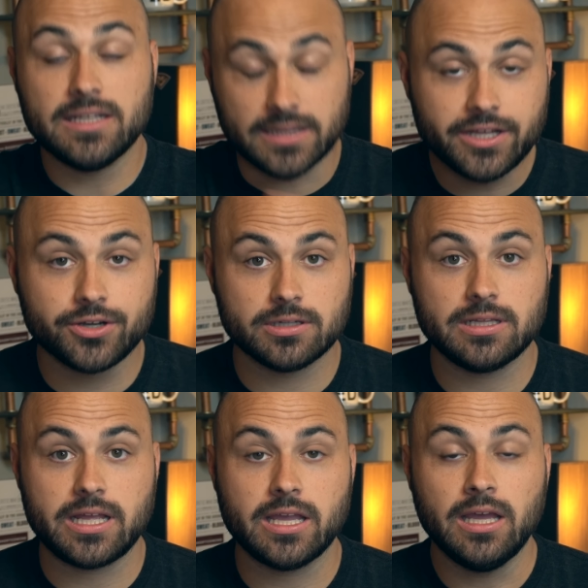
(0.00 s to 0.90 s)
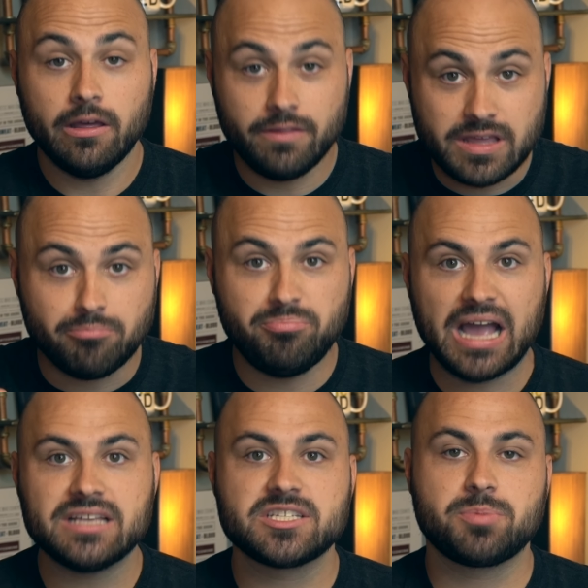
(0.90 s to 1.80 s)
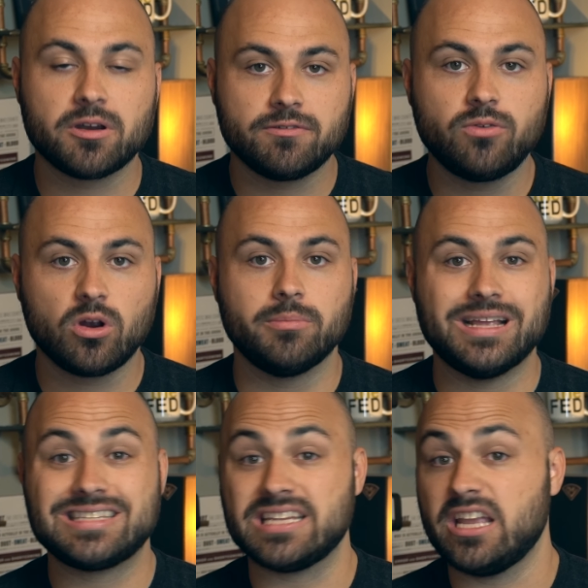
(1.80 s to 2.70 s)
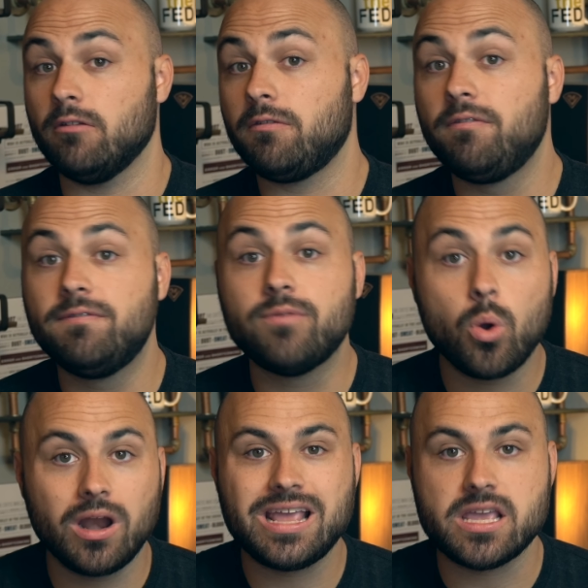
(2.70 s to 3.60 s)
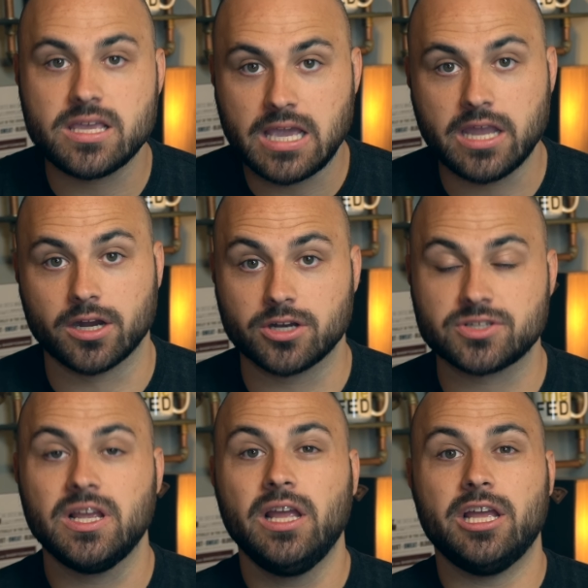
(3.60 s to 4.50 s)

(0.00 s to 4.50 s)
literally the best performance performance in forty years